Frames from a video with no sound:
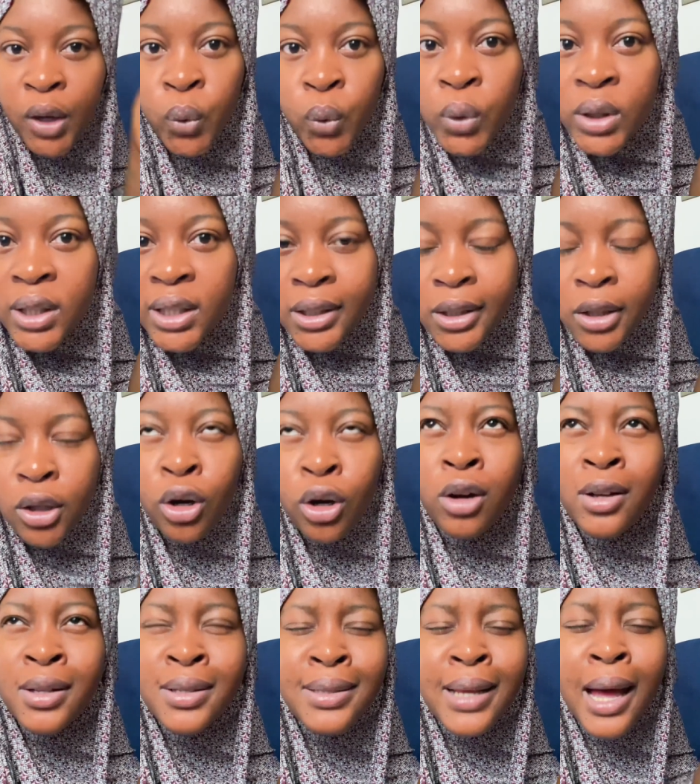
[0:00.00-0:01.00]
cooking
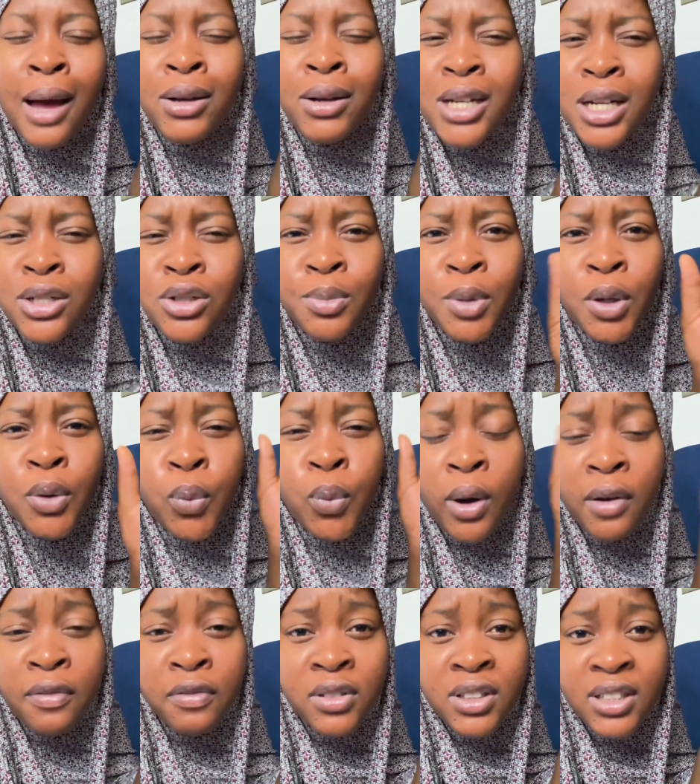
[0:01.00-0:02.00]
because i wanted to make
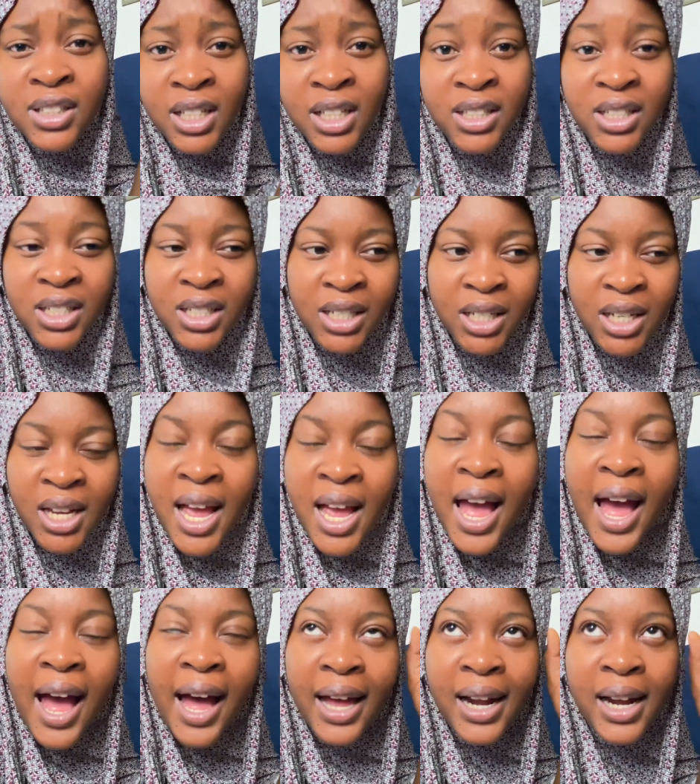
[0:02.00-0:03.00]
waffles yesterday
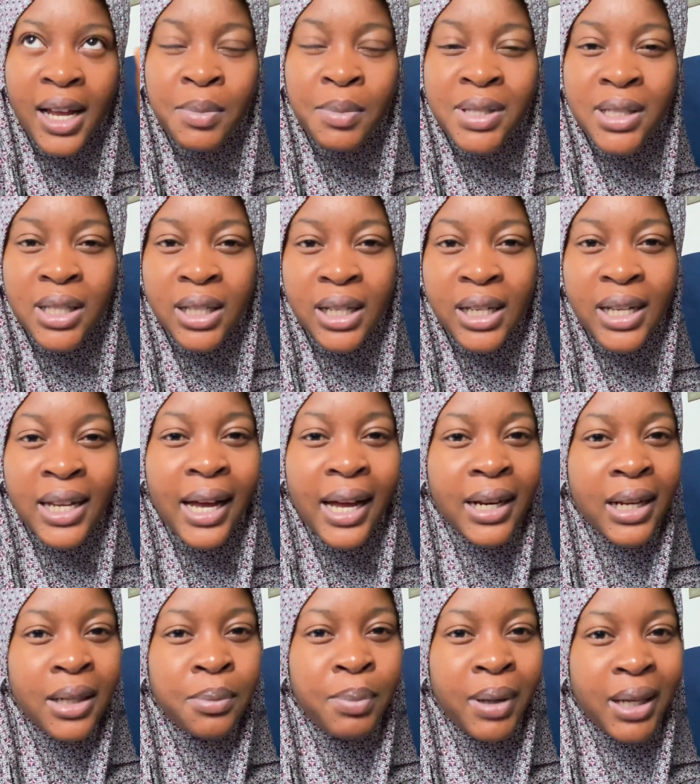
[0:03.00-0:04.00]
and i mistakenly
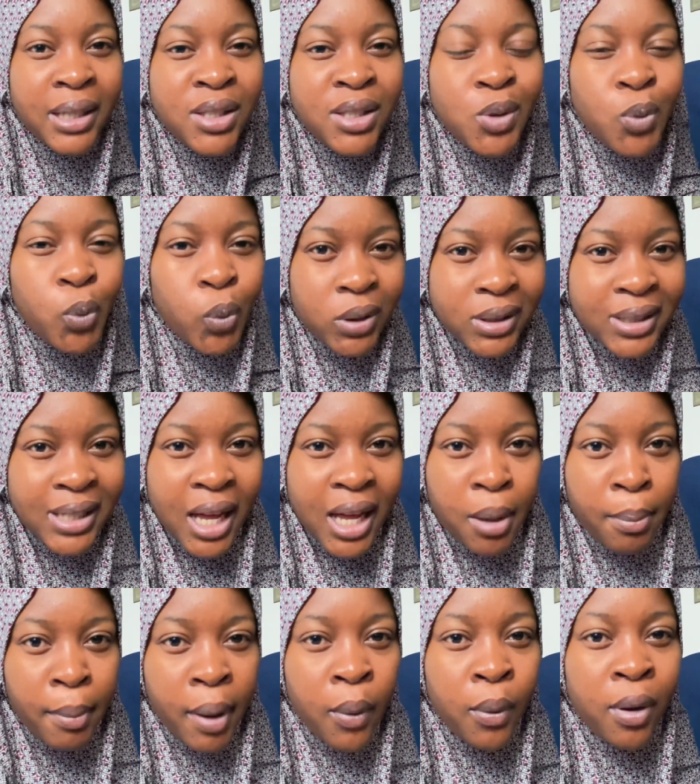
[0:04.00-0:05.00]
added plenty water
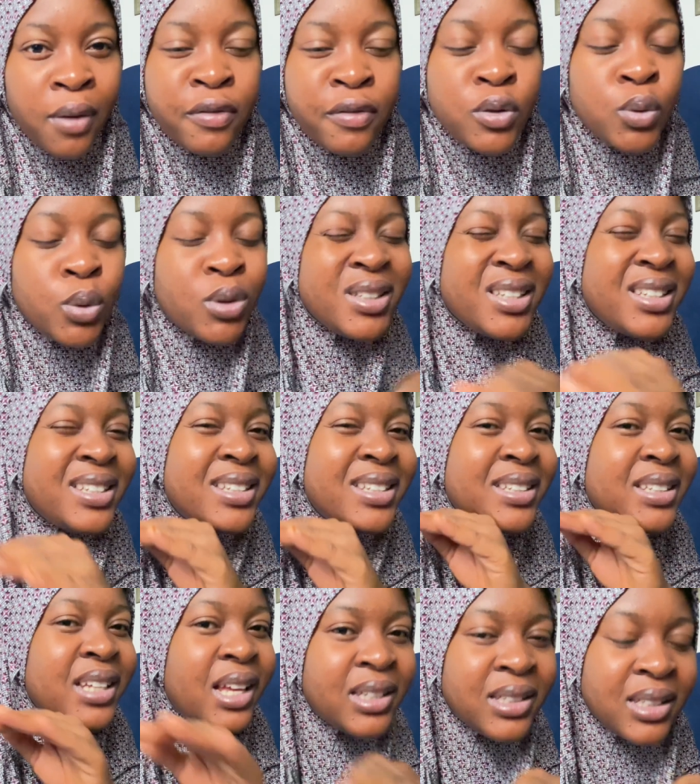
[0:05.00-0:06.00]
my waffles was a
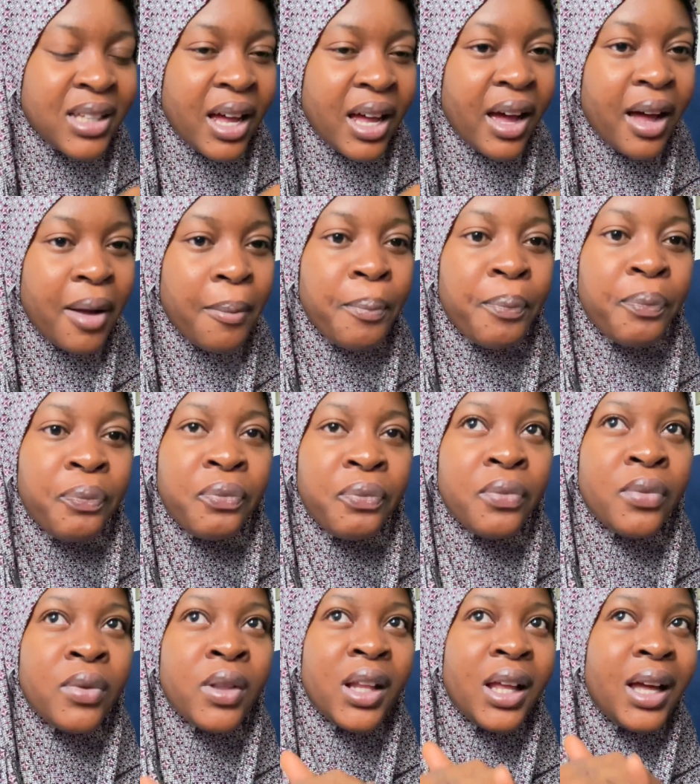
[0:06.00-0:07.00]
disaster
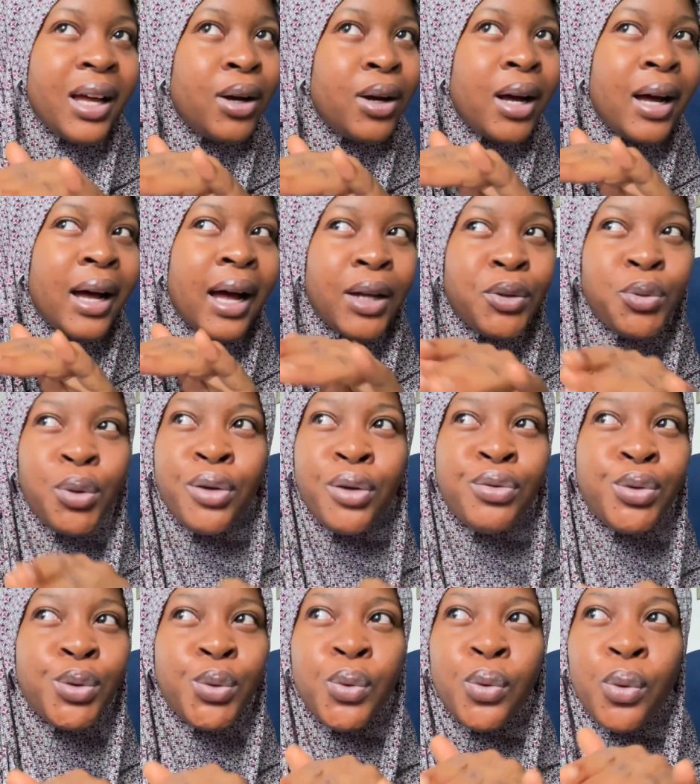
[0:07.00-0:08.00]
I don't
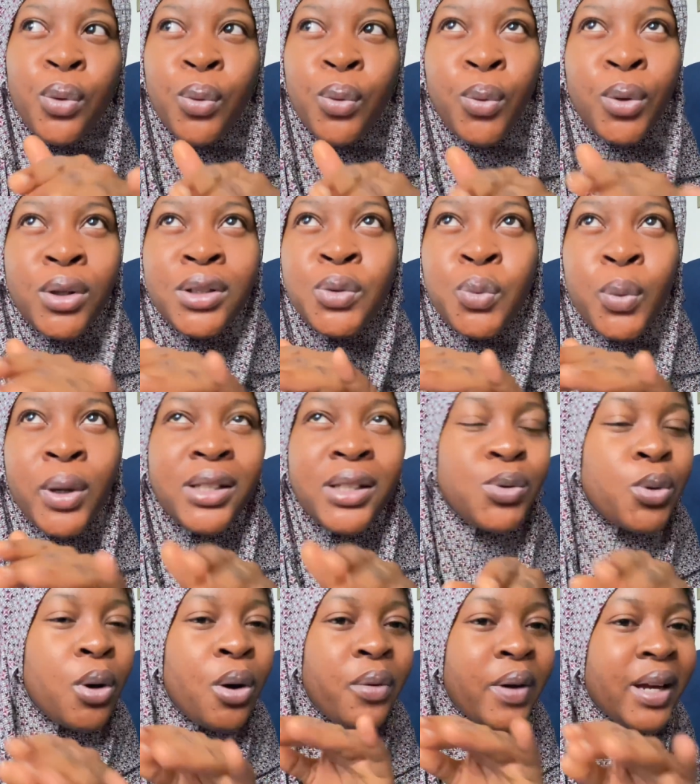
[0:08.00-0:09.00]
even know what
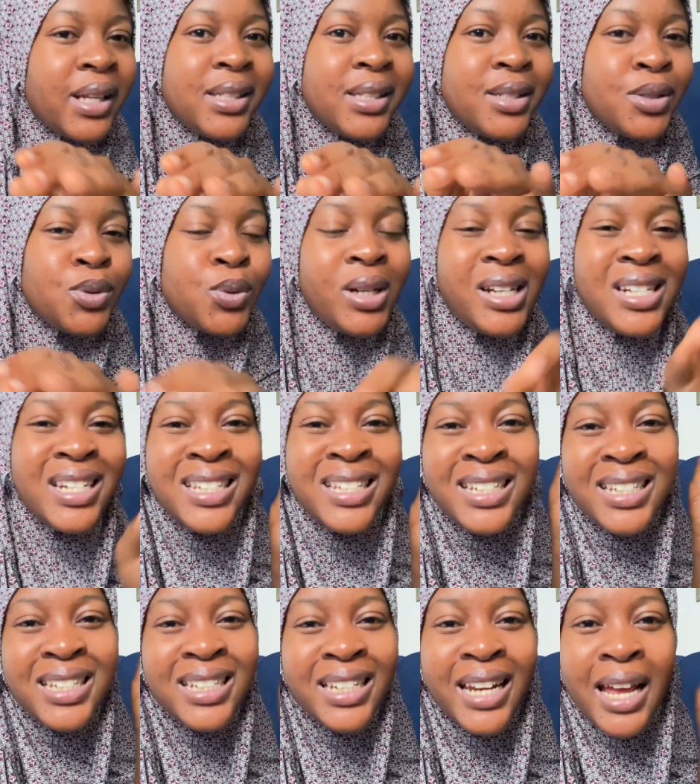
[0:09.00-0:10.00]
went all right. It's only the
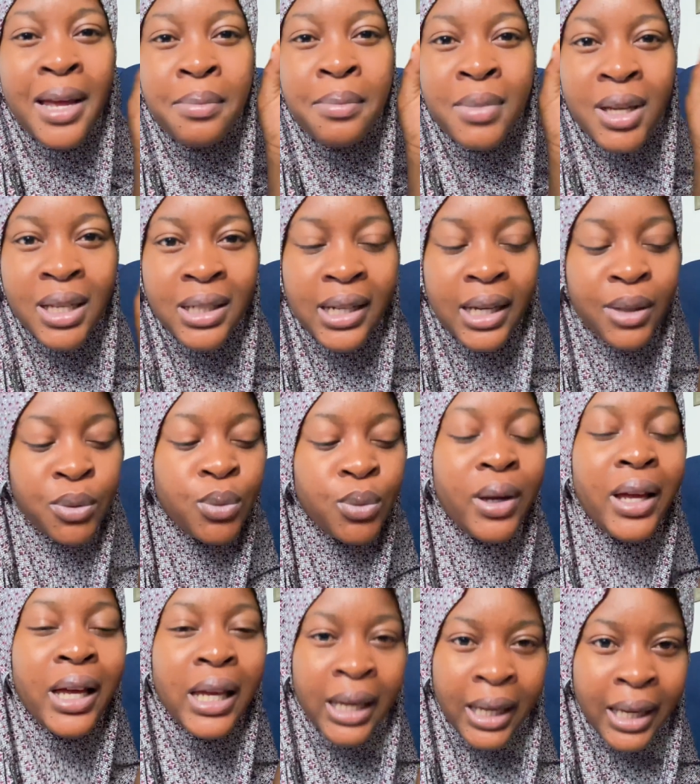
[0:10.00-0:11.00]
chicken I made. I know
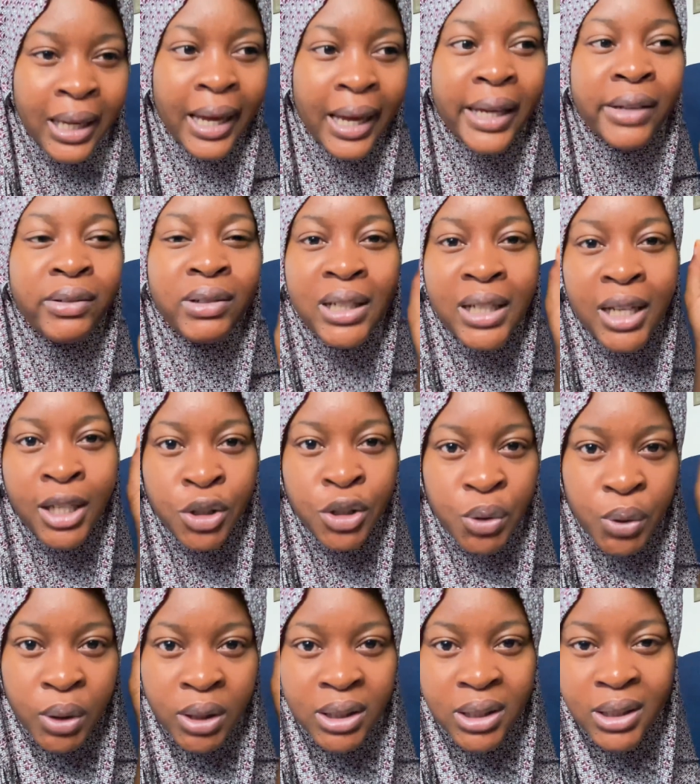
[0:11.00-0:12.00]
eh, I really
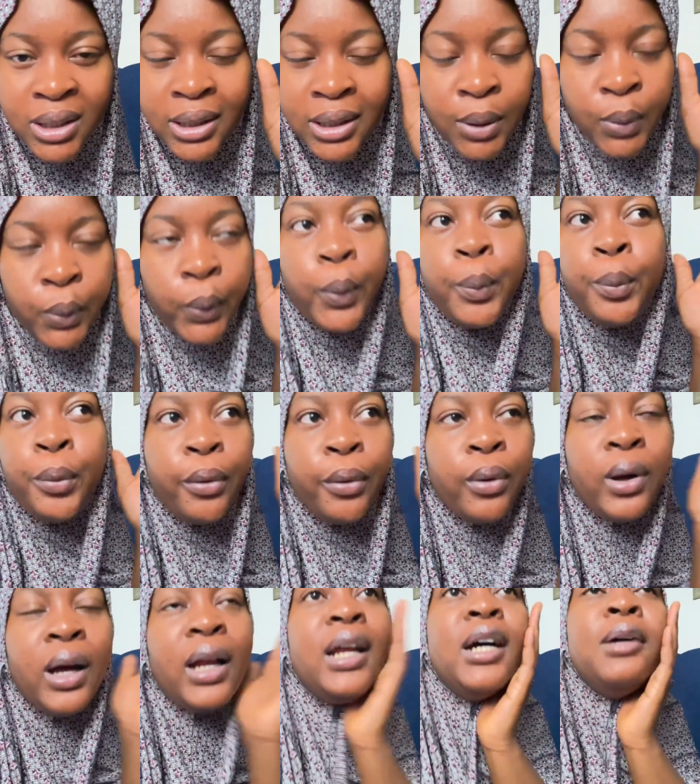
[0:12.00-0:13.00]
enjoyed it and all,
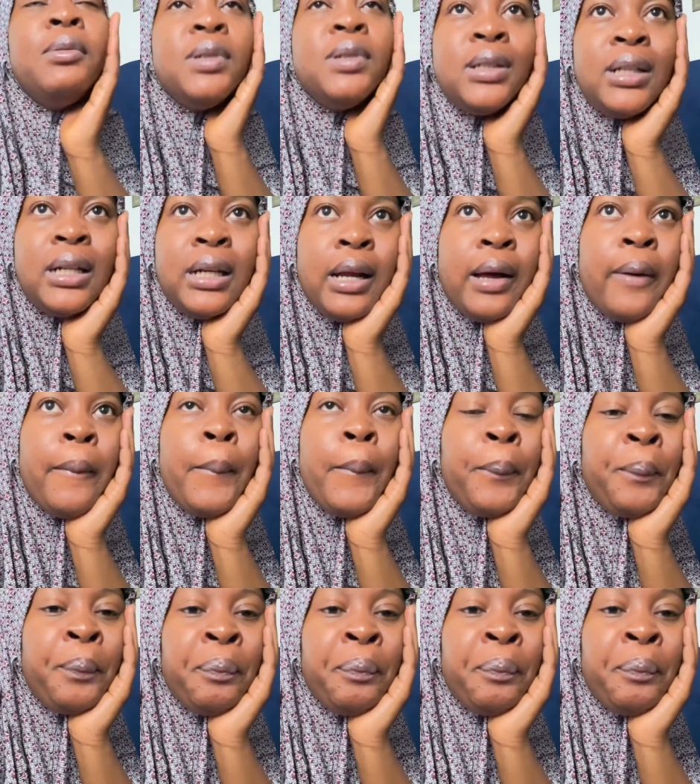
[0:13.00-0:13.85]
but alhamdulillah.